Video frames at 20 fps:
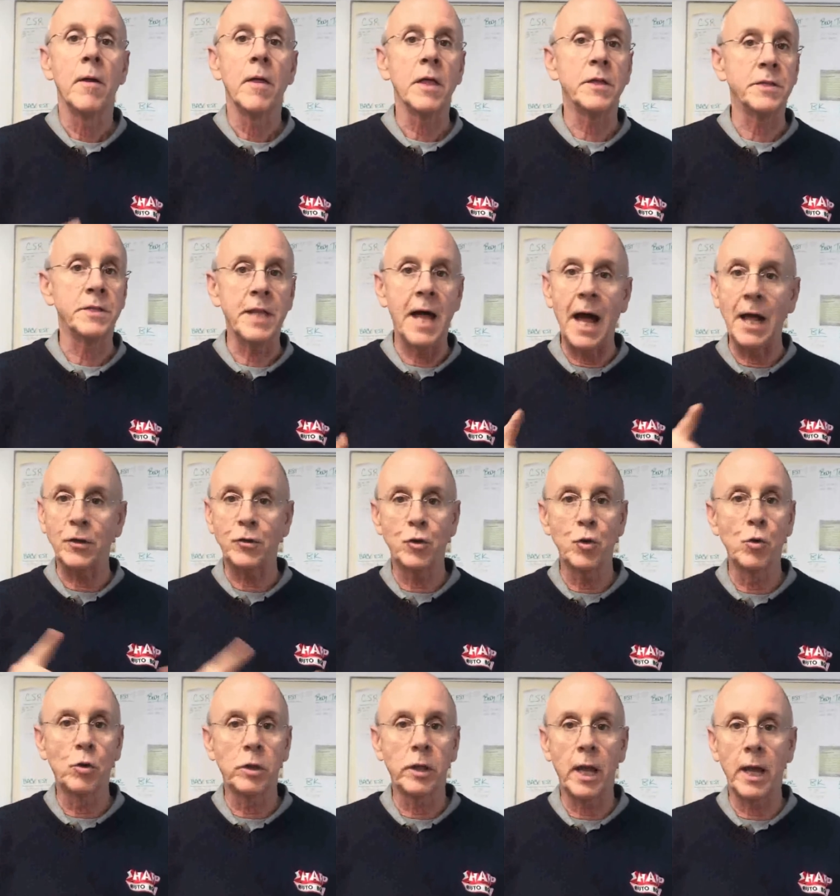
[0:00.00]
It's not
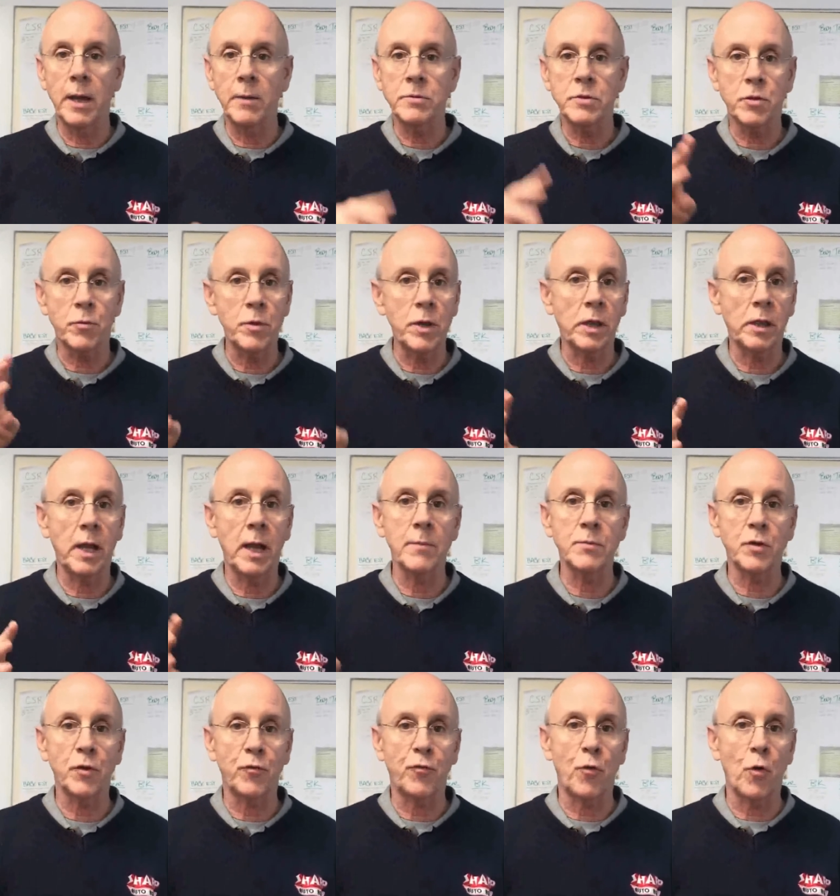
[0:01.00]
two claims, three
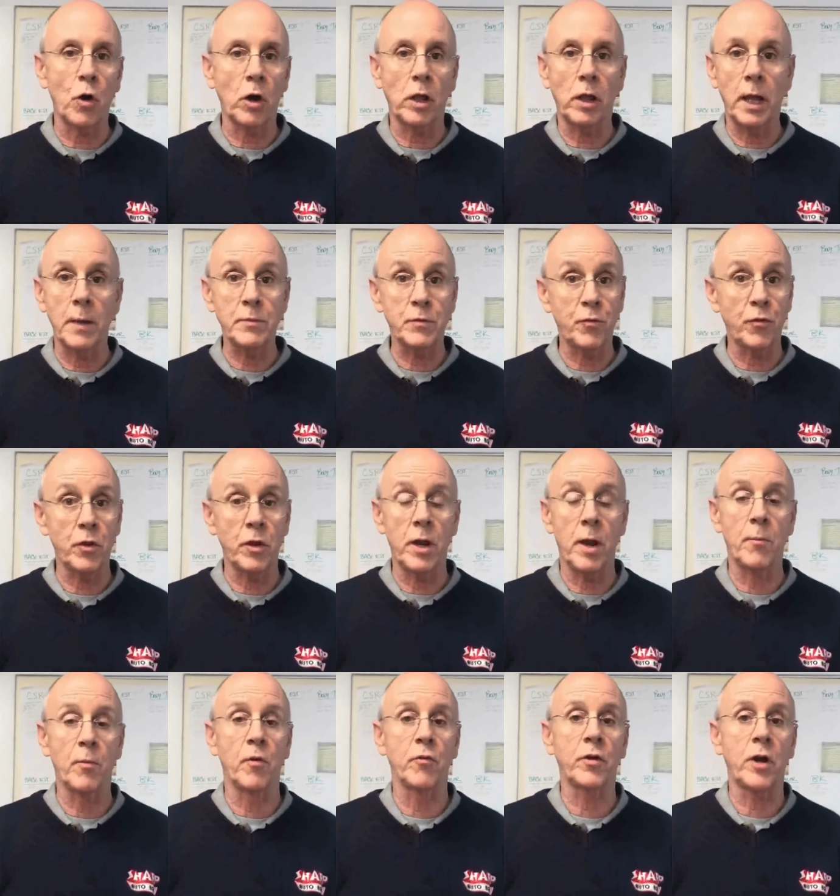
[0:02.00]
claims, or four claims for the
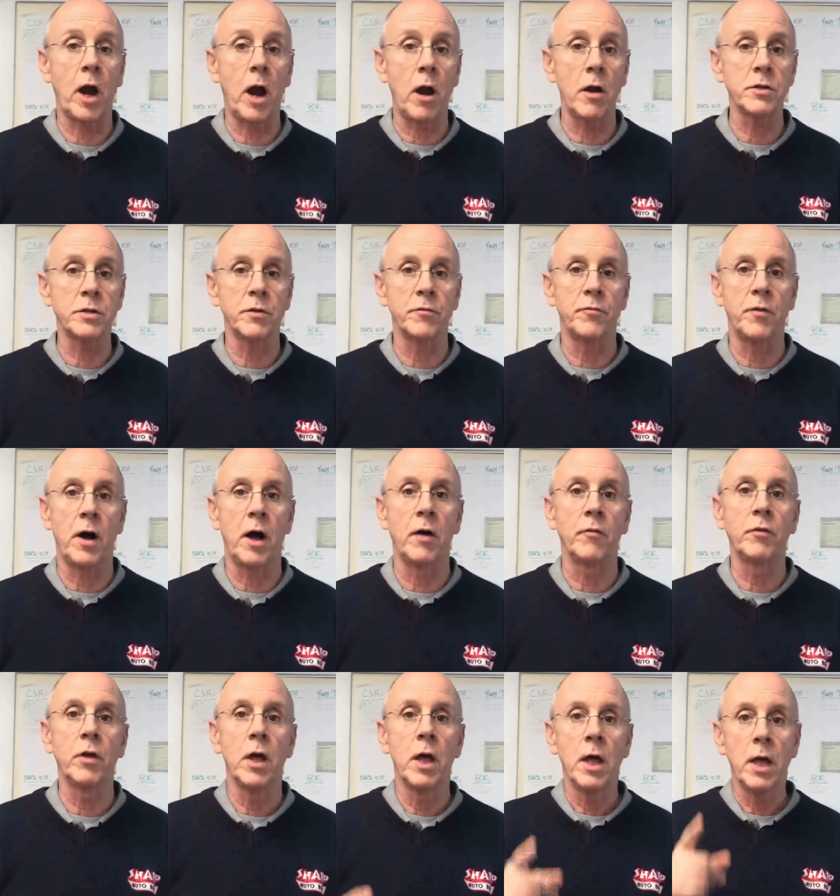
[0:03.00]
number of cars
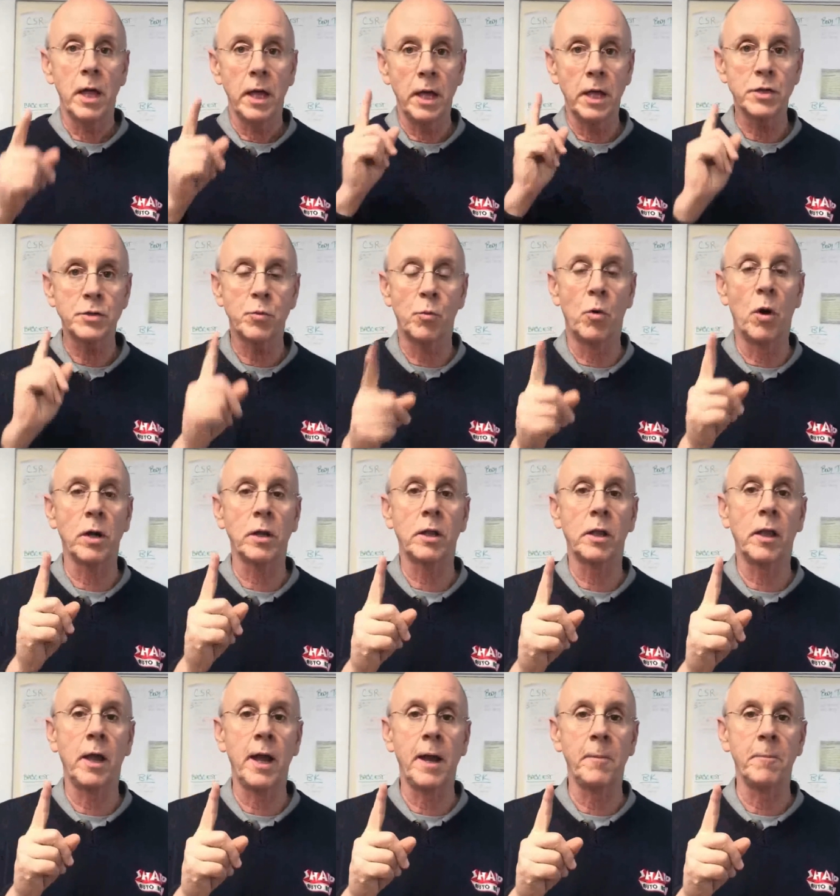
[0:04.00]
involved, it's one
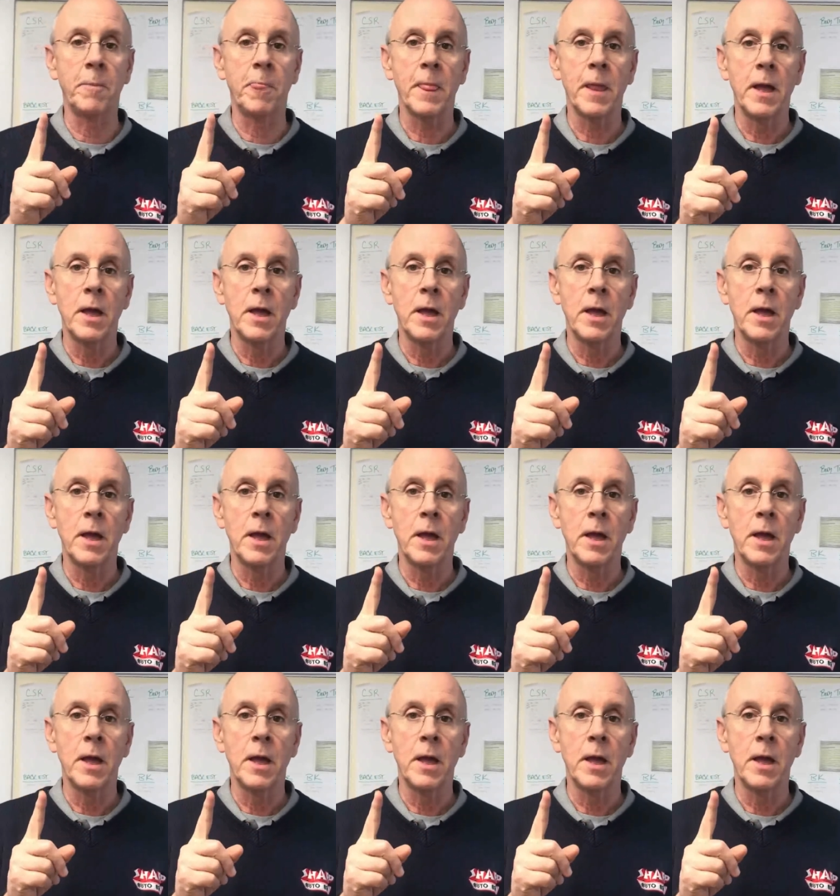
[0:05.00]
claim.